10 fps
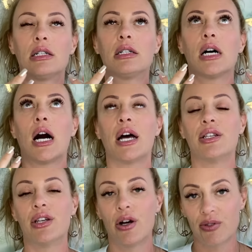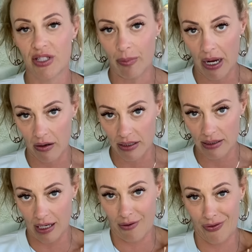God knows the parents
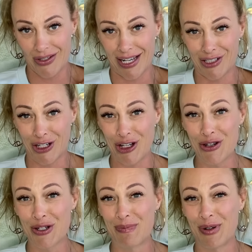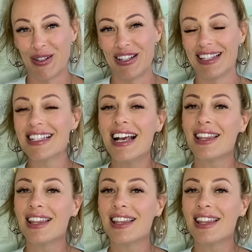have such a huge pull on this.